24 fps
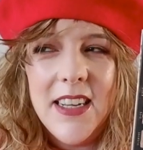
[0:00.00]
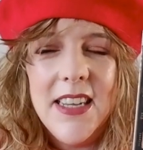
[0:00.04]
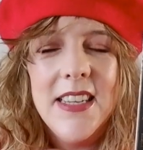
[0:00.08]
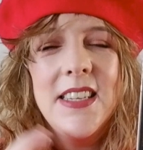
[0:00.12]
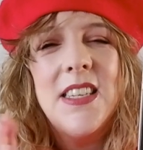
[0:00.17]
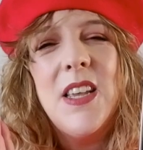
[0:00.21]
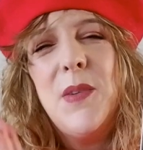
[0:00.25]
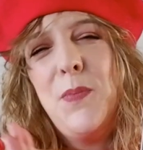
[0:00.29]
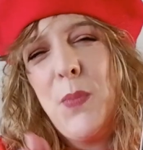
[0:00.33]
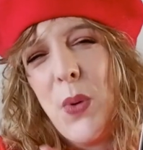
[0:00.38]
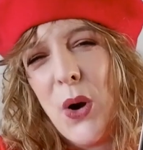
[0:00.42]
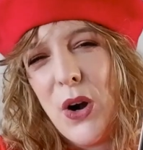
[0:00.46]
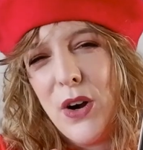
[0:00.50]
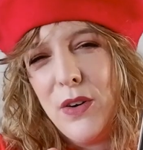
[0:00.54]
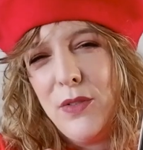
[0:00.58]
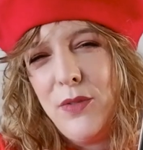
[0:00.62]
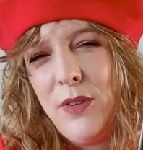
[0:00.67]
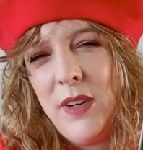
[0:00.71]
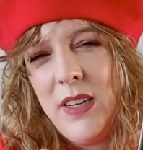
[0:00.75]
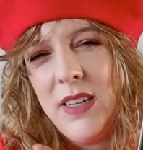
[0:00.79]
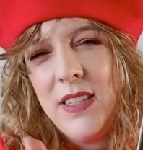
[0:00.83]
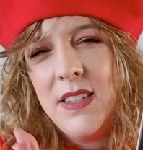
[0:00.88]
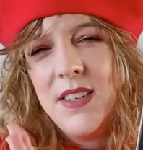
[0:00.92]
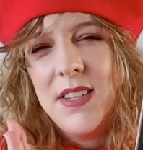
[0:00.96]
it
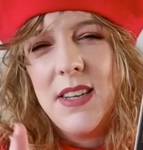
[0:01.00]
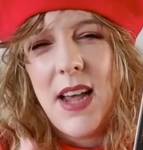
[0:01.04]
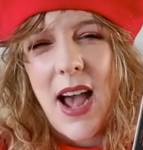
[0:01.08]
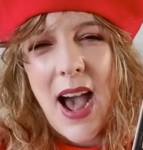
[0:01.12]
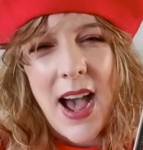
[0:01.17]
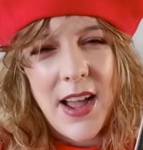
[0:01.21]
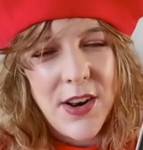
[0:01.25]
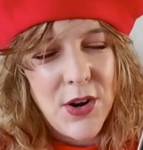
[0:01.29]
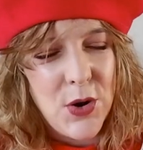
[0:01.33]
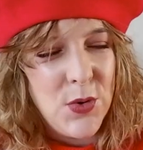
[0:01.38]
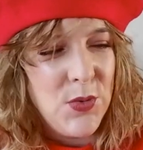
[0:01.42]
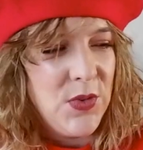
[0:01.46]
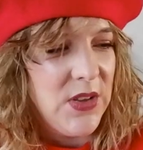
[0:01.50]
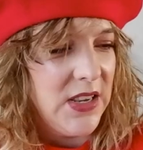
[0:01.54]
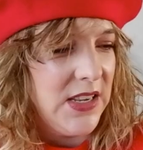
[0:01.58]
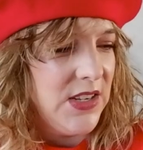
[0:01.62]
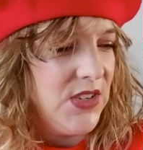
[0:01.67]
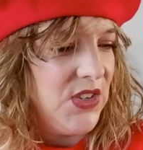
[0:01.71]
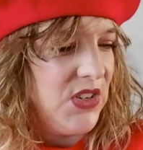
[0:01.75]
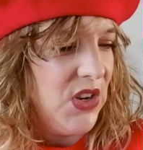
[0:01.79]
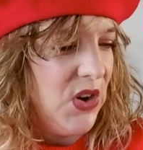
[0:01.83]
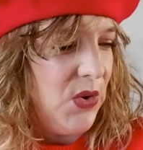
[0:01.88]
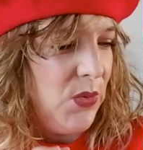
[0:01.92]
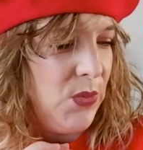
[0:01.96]
perfect? I don't
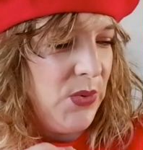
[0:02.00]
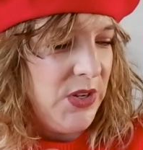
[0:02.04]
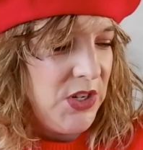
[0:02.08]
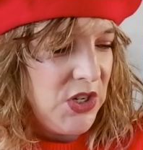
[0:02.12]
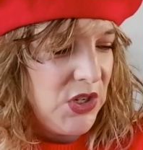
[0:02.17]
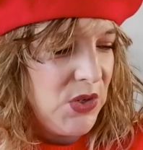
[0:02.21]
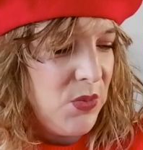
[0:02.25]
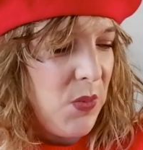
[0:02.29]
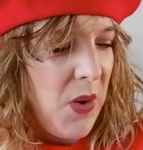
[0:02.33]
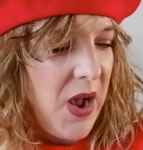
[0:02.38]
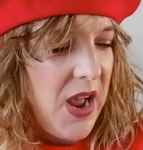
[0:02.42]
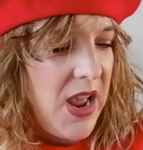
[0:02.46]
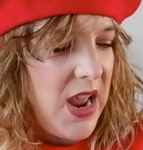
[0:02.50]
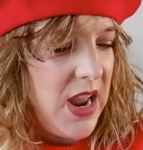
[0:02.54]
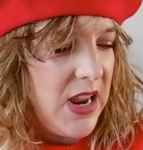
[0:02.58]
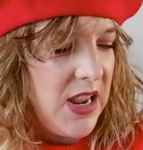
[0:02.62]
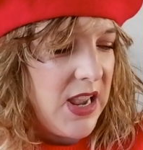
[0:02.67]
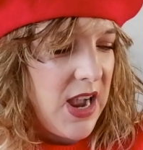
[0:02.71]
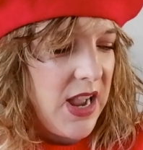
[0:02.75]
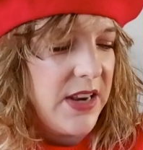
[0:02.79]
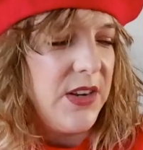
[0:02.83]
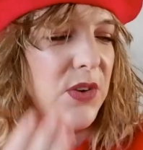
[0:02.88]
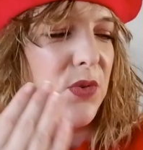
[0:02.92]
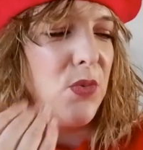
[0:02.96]
think so, which is why I
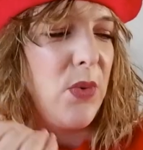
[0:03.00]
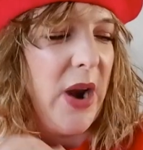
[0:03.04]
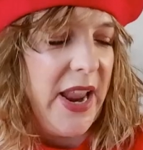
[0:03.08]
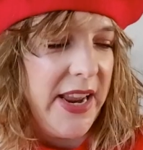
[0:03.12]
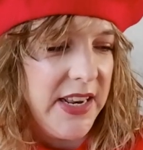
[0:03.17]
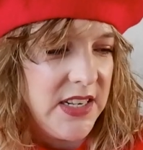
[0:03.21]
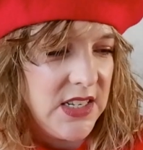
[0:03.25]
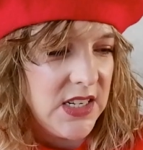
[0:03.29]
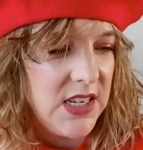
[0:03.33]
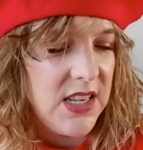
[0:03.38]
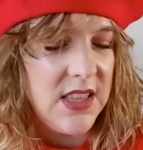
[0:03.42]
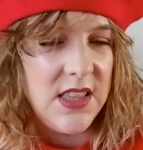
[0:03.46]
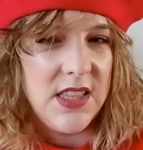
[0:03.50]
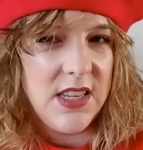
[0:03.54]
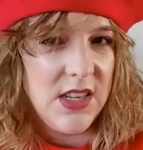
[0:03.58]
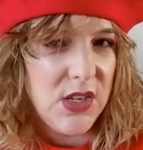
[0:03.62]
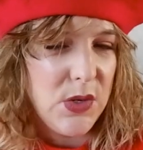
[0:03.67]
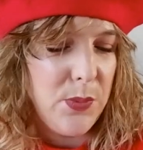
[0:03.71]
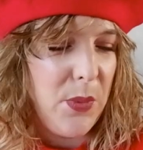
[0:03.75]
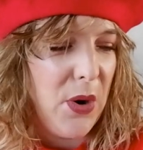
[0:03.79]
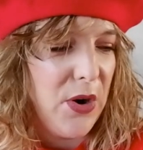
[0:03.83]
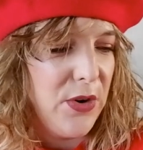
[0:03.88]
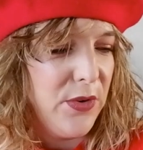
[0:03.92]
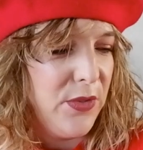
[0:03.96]
kind of ranked it in
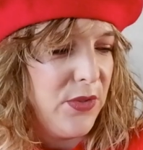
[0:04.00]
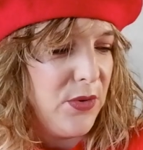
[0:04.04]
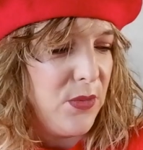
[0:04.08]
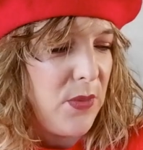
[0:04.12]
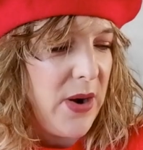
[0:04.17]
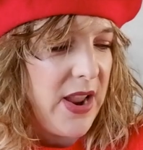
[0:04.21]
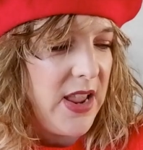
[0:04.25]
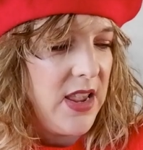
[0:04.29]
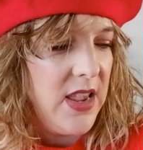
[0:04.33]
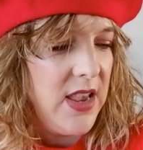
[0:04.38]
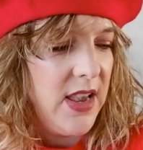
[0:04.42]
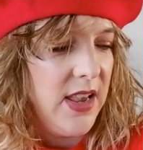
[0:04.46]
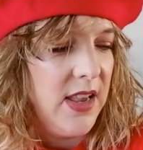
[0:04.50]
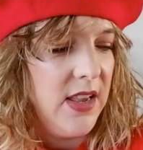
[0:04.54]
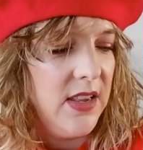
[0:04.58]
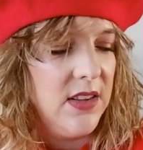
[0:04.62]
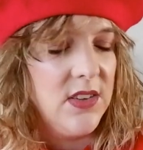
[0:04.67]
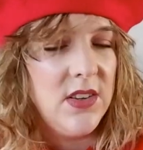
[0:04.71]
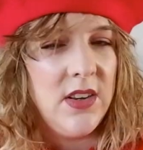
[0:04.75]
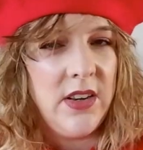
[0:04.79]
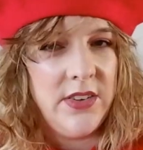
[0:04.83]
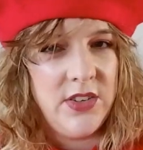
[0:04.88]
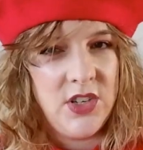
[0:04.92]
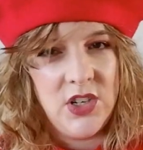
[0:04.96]
this part of the ranking
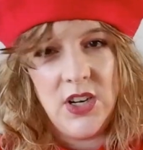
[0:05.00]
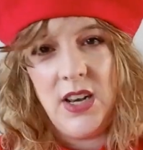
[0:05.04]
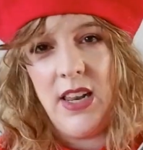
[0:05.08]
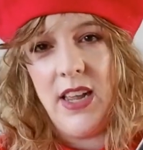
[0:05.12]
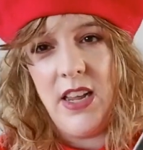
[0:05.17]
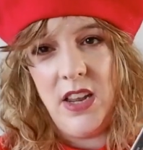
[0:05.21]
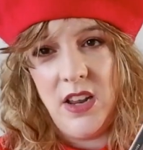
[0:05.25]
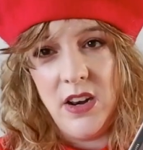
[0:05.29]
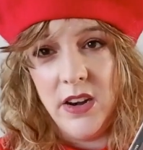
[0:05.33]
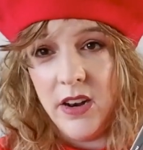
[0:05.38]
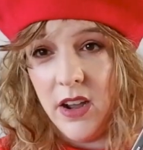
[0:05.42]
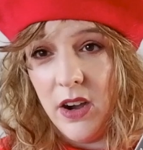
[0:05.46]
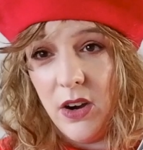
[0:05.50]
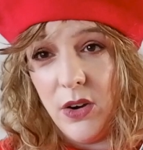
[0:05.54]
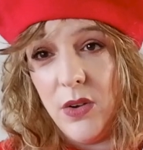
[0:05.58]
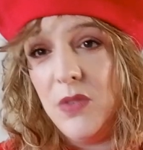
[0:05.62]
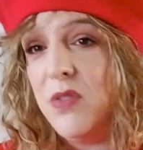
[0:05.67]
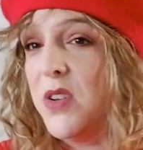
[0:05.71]
to let you know.